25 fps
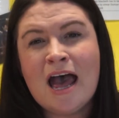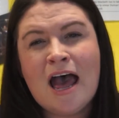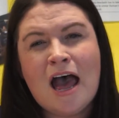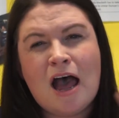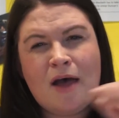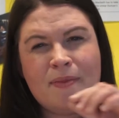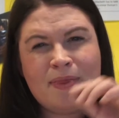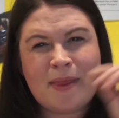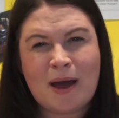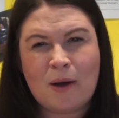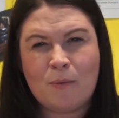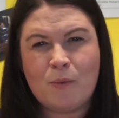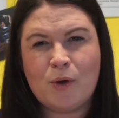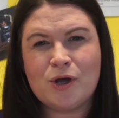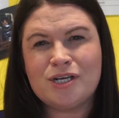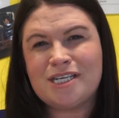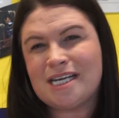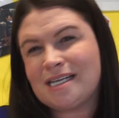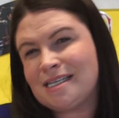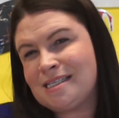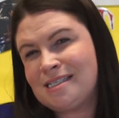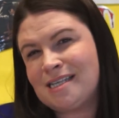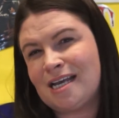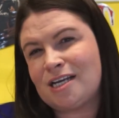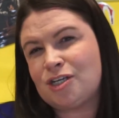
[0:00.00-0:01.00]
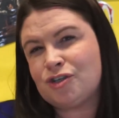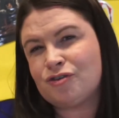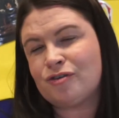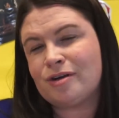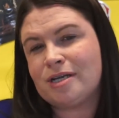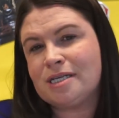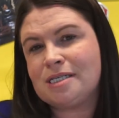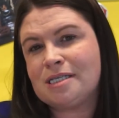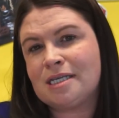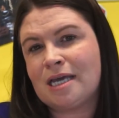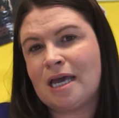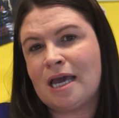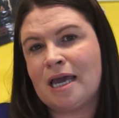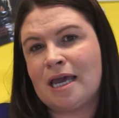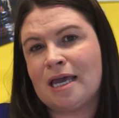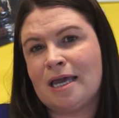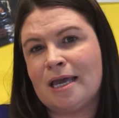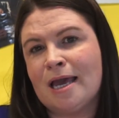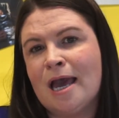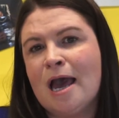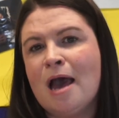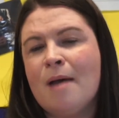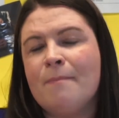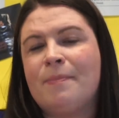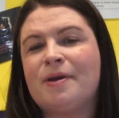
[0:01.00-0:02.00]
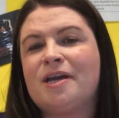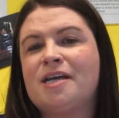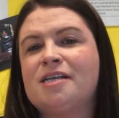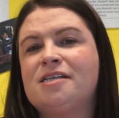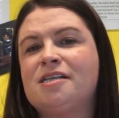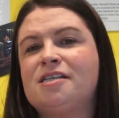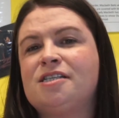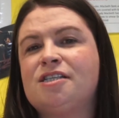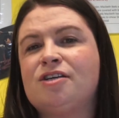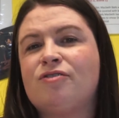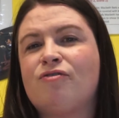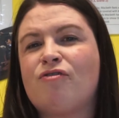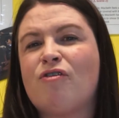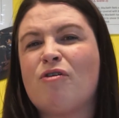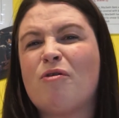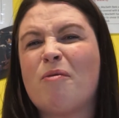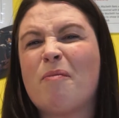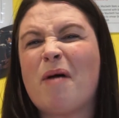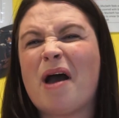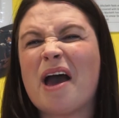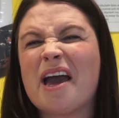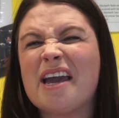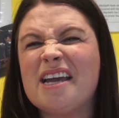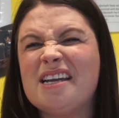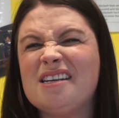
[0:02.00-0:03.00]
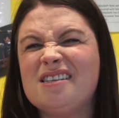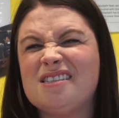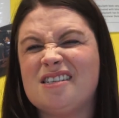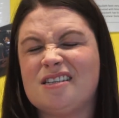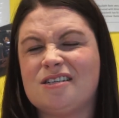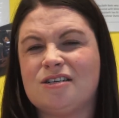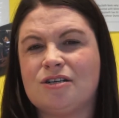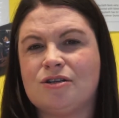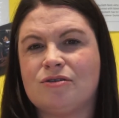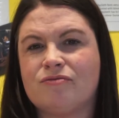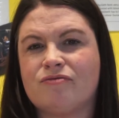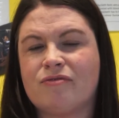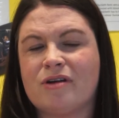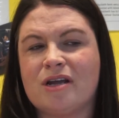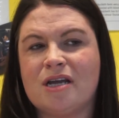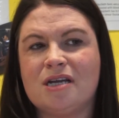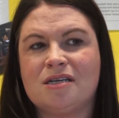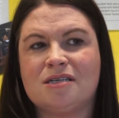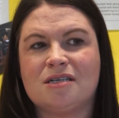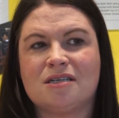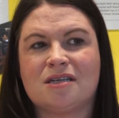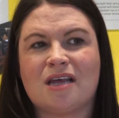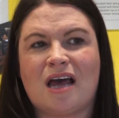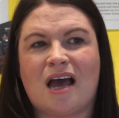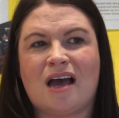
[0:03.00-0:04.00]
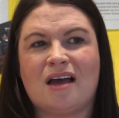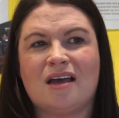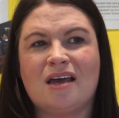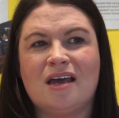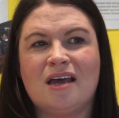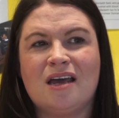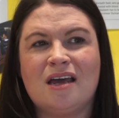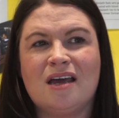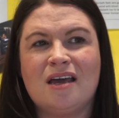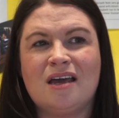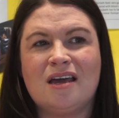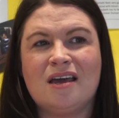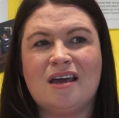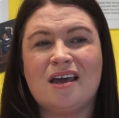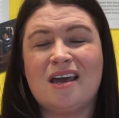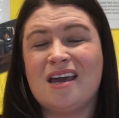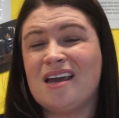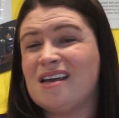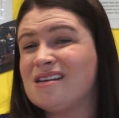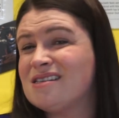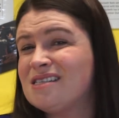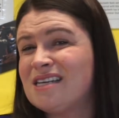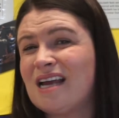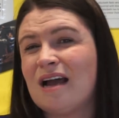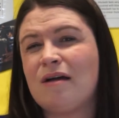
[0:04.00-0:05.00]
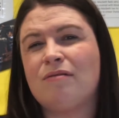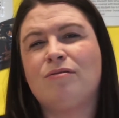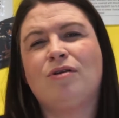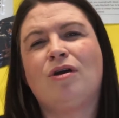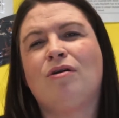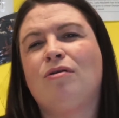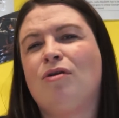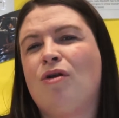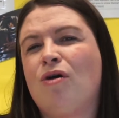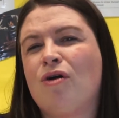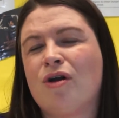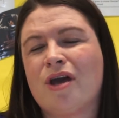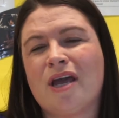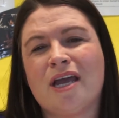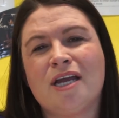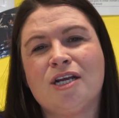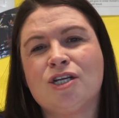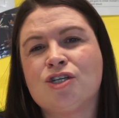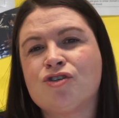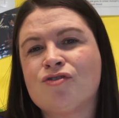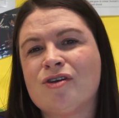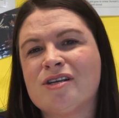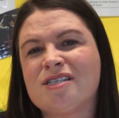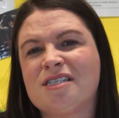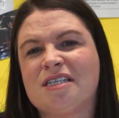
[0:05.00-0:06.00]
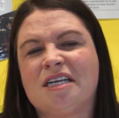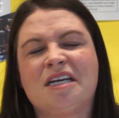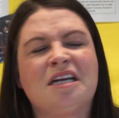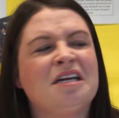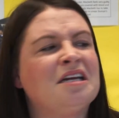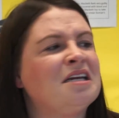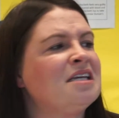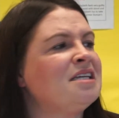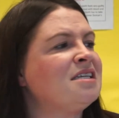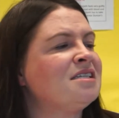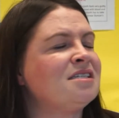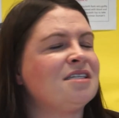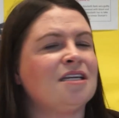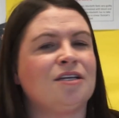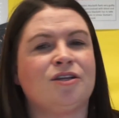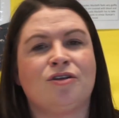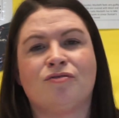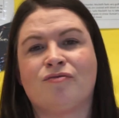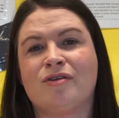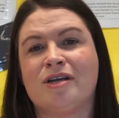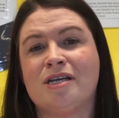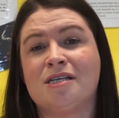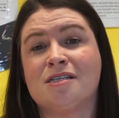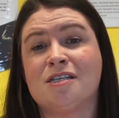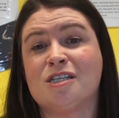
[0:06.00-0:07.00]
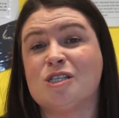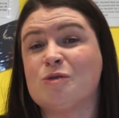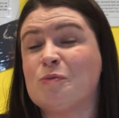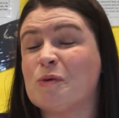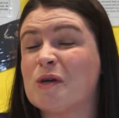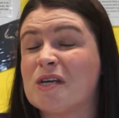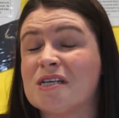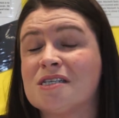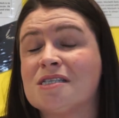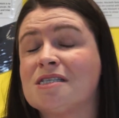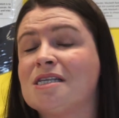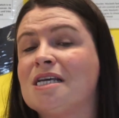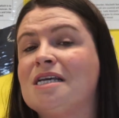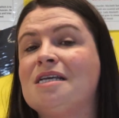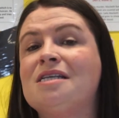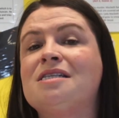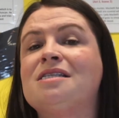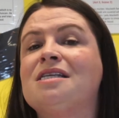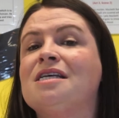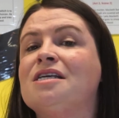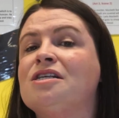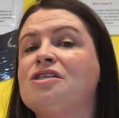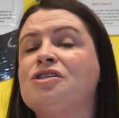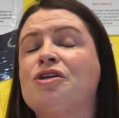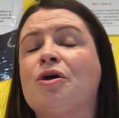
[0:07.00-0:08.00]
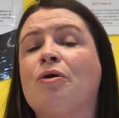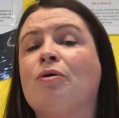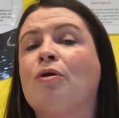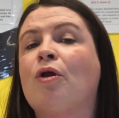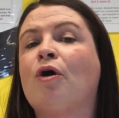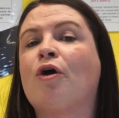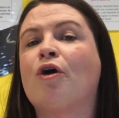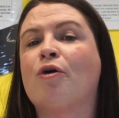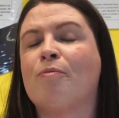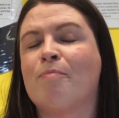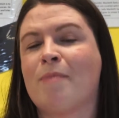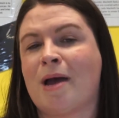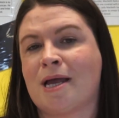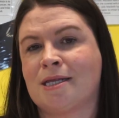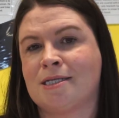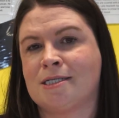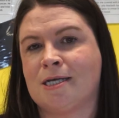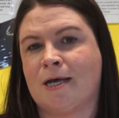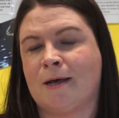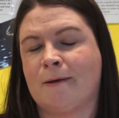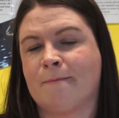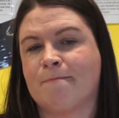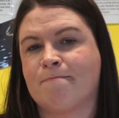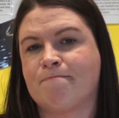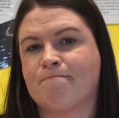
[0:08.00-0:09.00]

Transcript: And that word etc. is key because it's a reminder to the reader that he is now no longer interested in listing the reasons because these things no longer matter.